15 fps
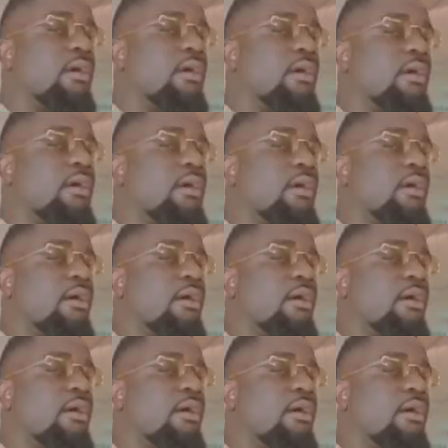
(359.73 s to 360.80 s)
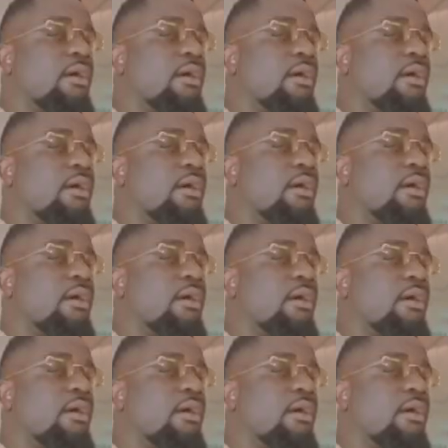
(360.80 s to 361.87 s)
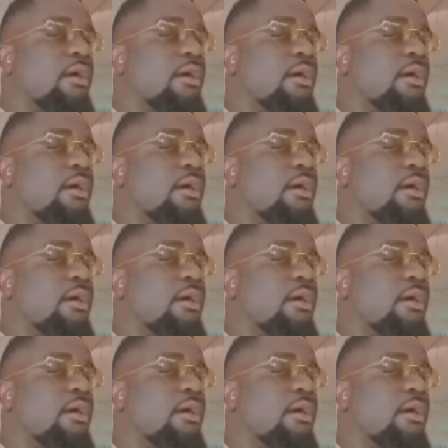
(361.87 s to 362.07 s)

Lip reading: [no speech]